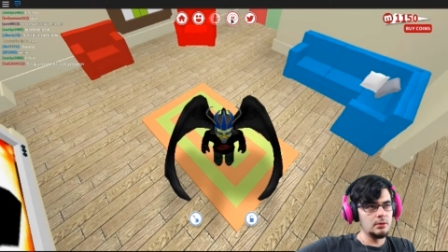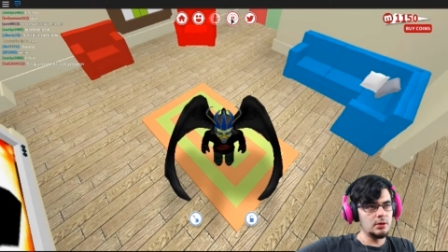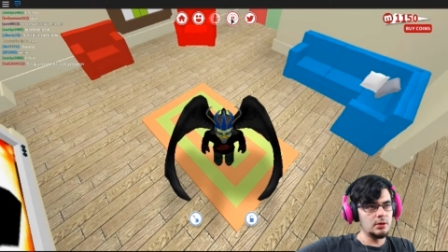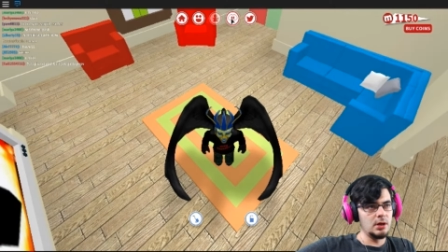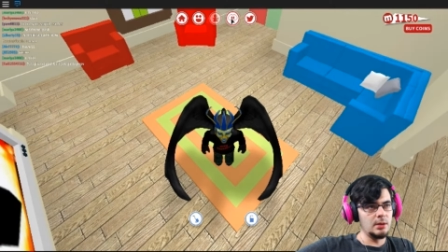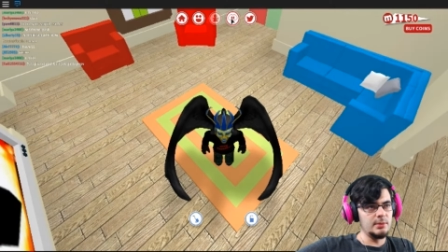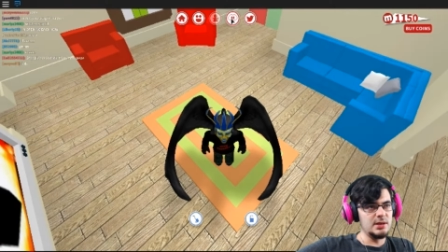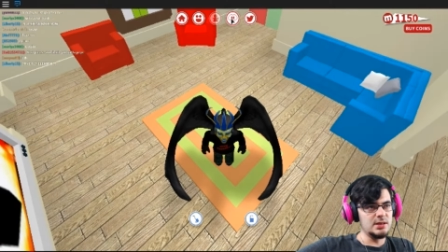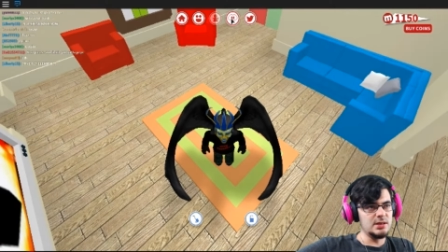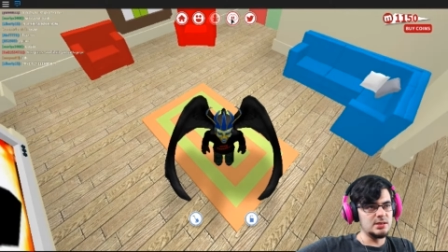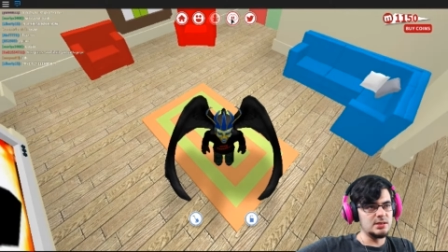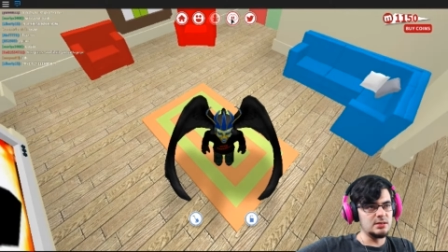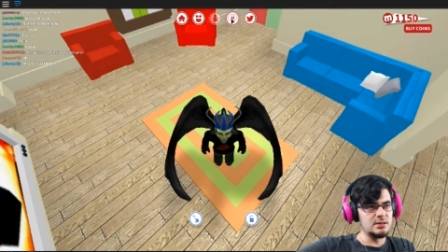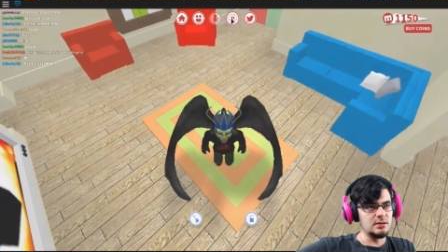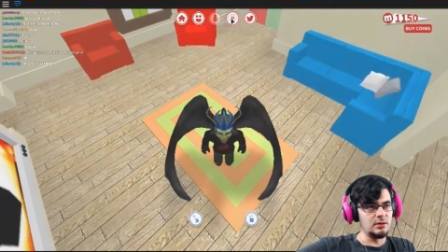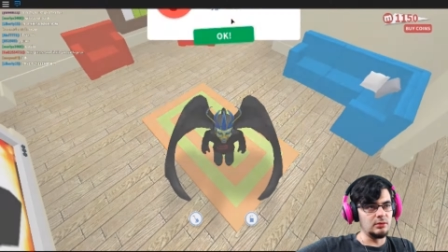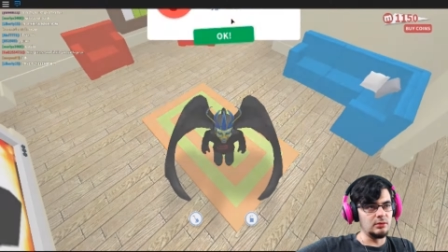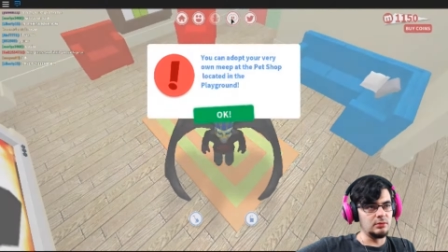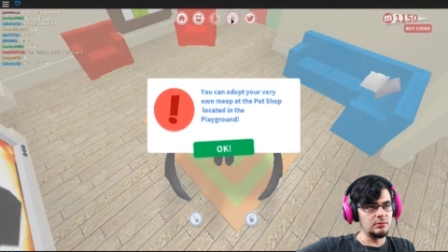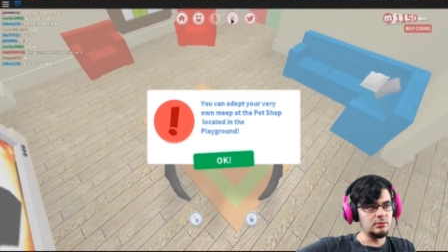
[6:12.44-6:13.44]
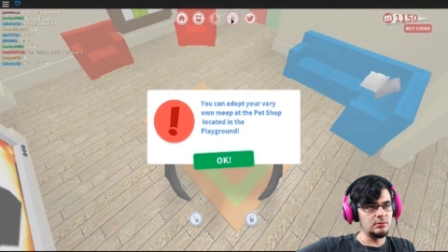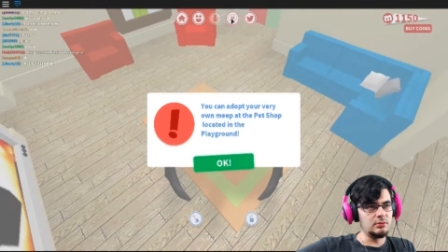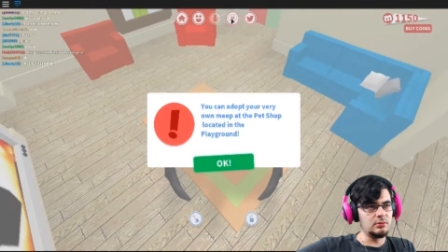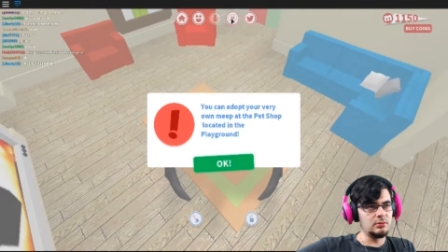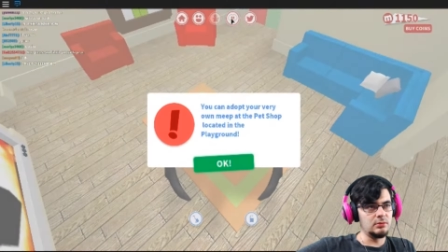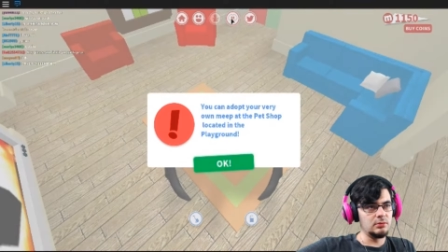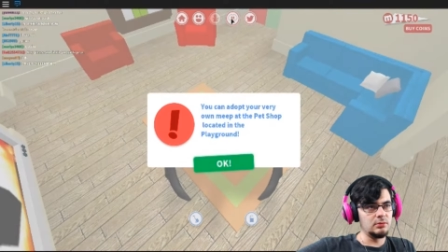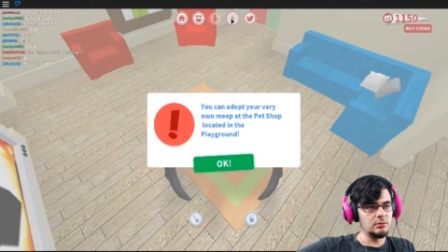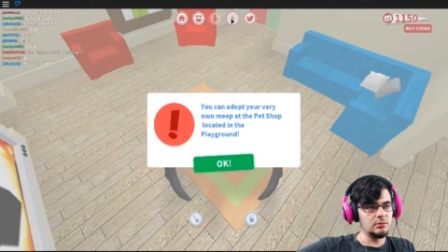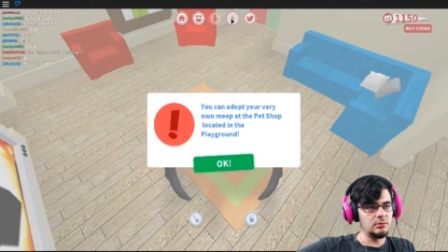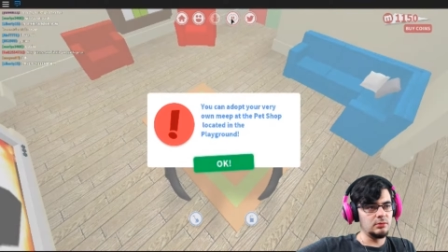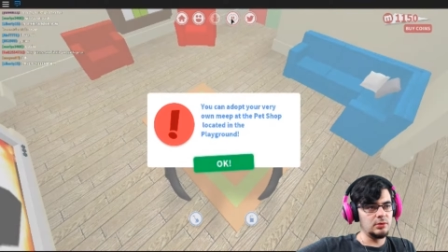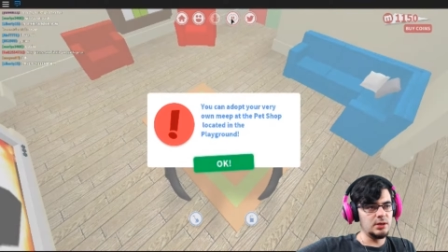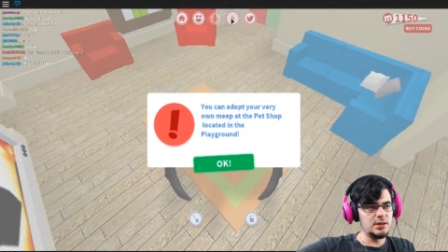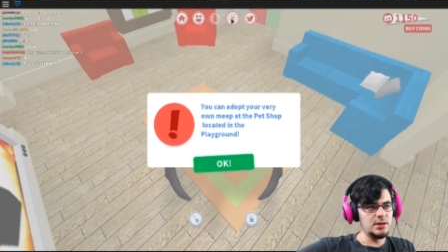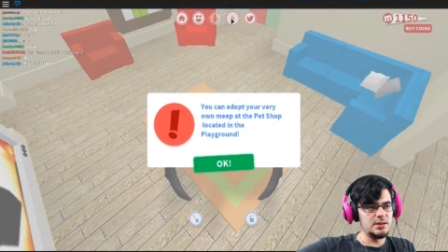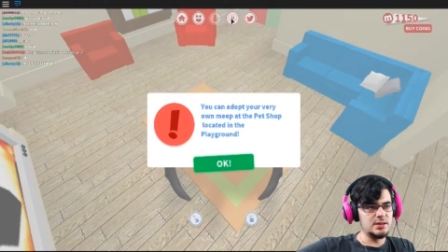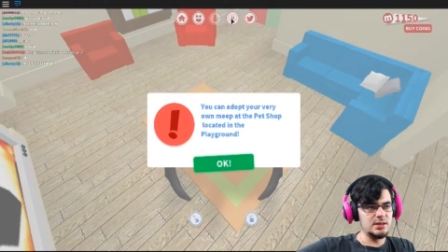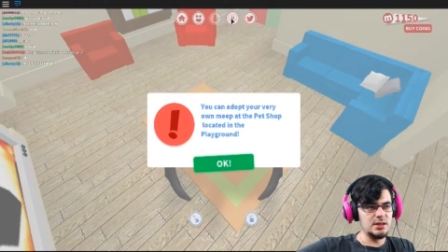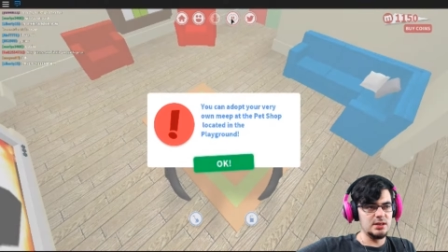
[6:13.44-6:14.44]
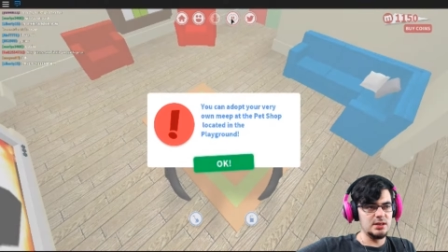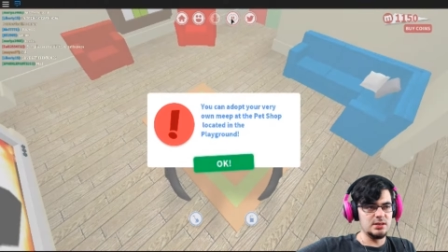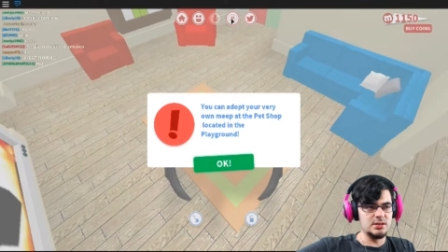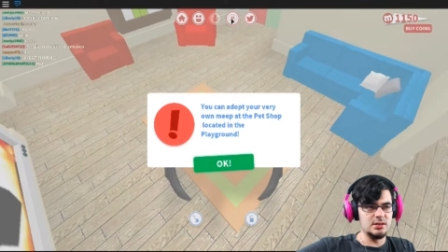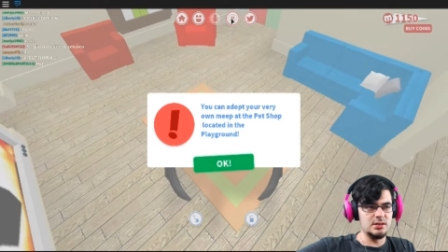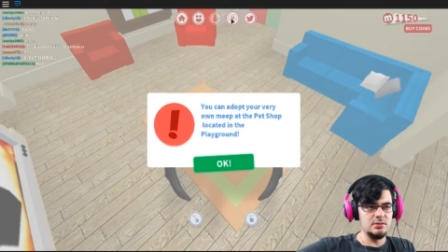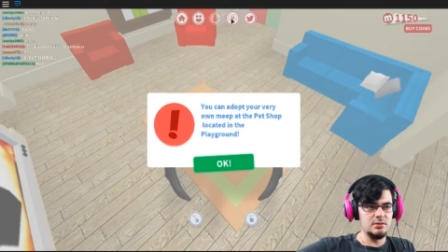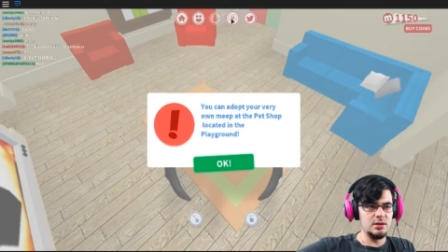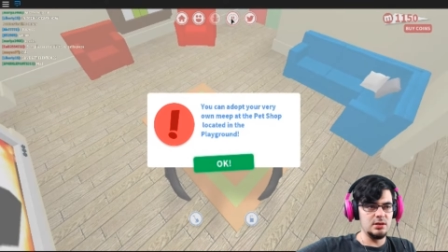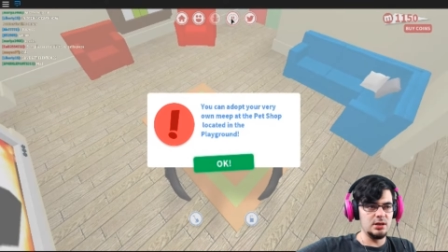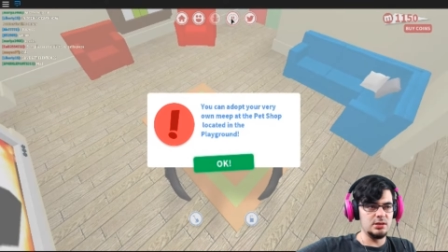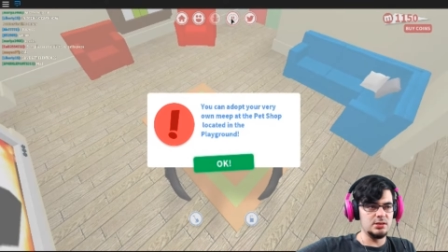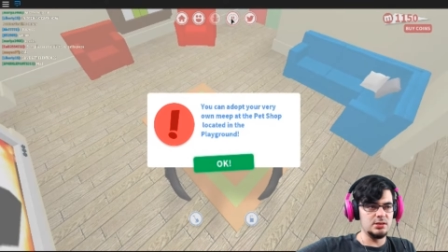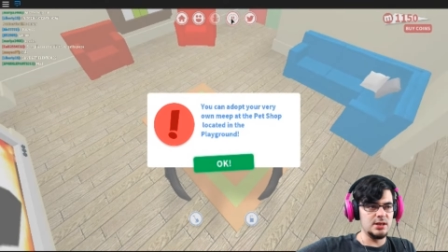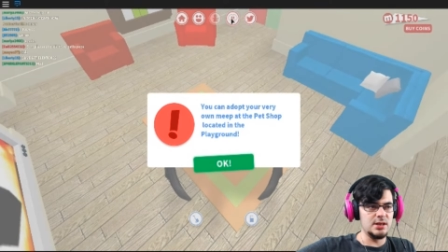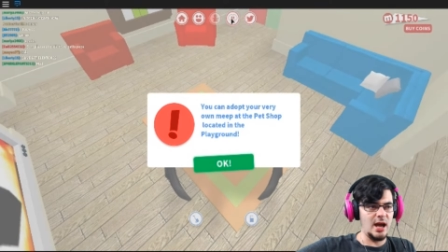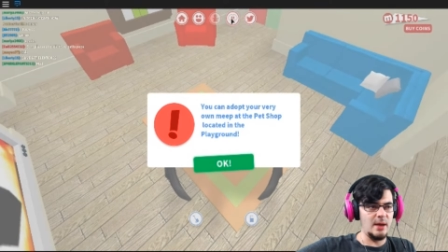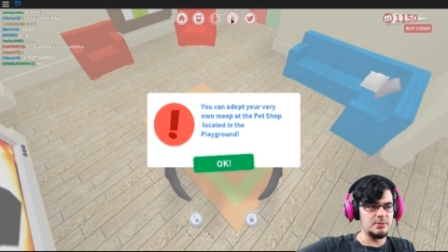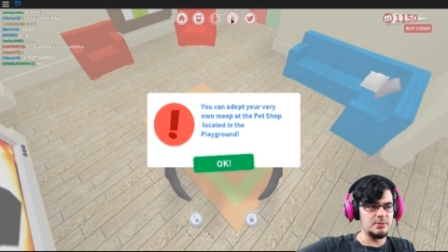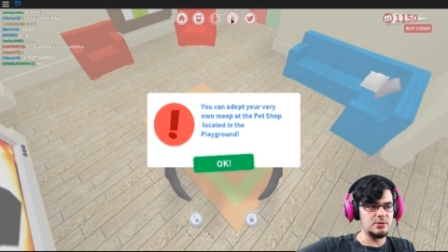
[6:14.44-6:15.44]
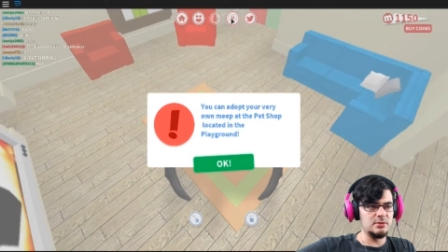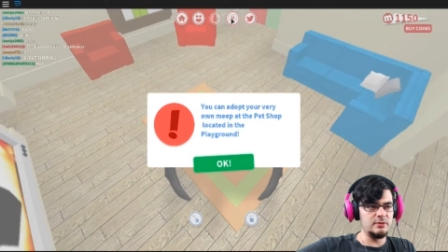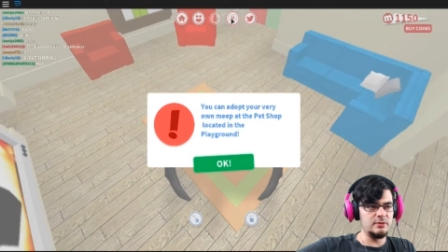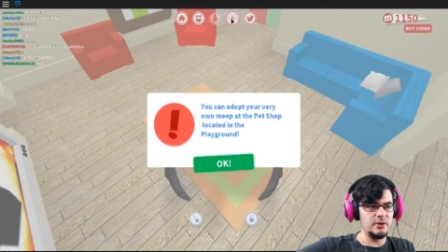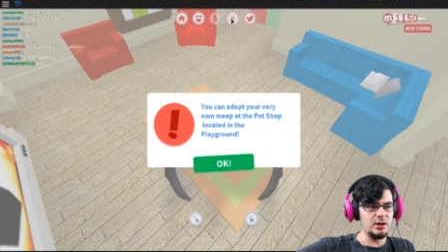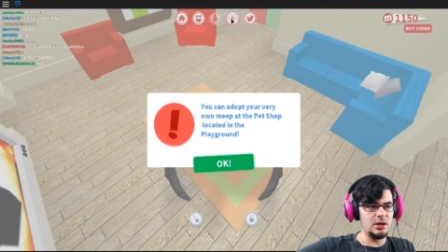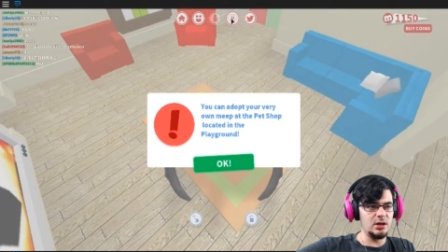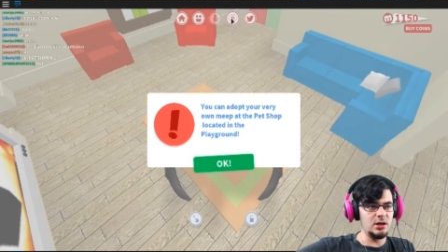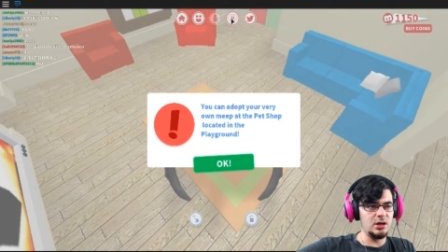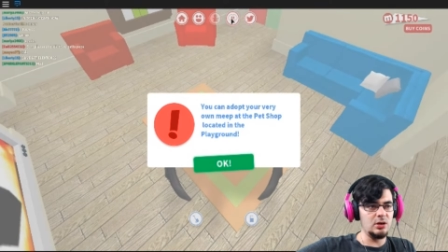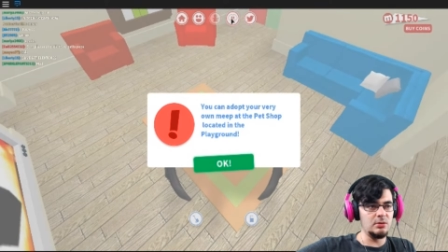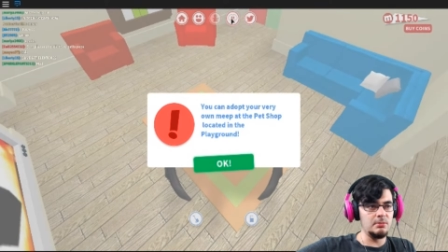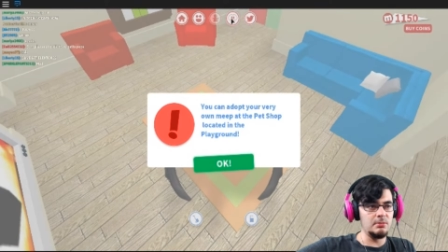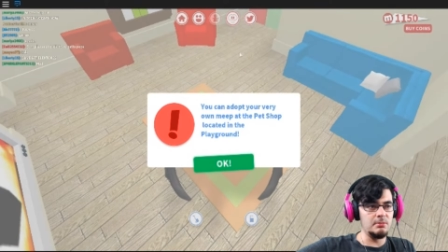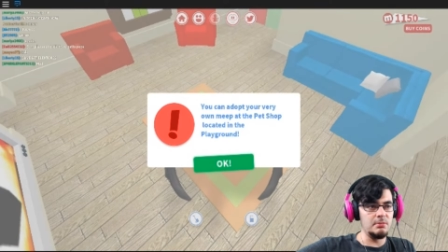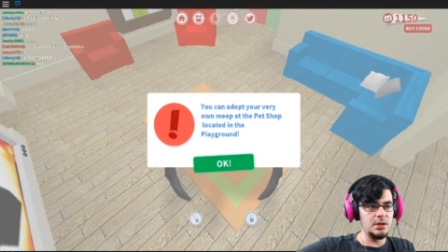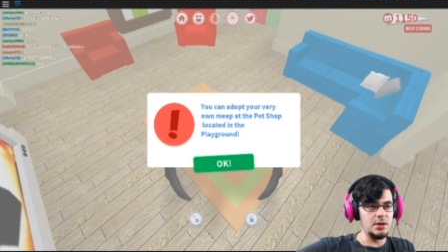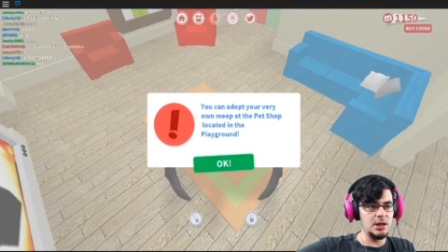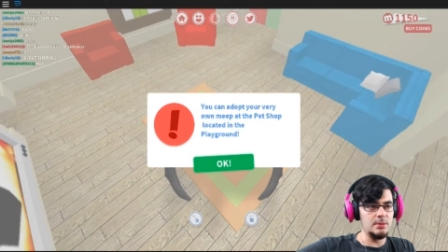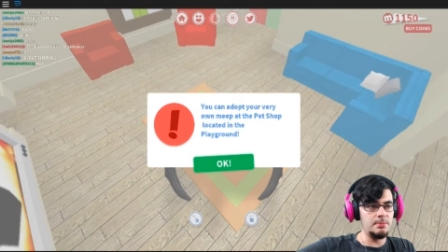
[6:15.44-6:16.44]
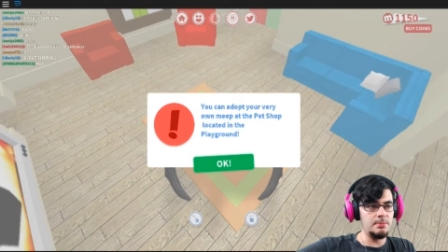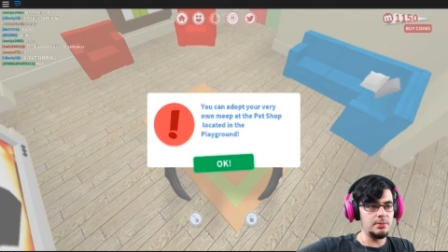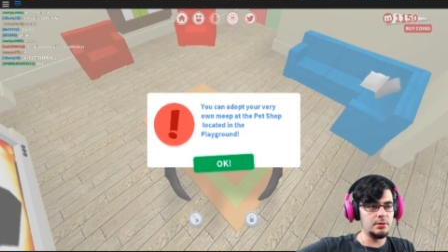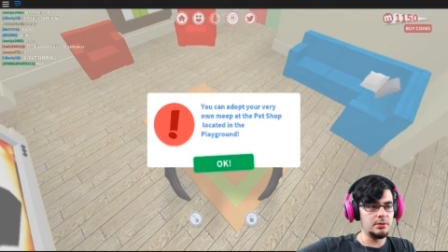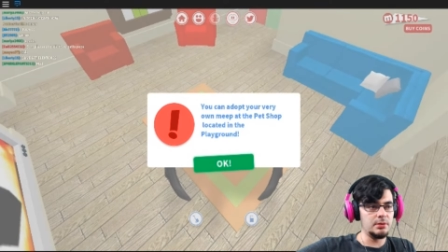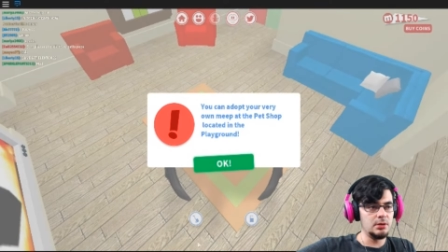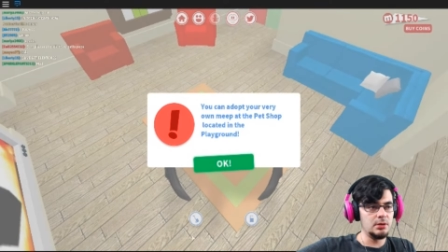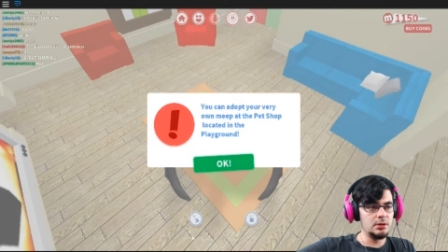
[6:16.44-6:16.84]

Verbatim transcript: Coming soon. What is this? You can adopt your very own Meep.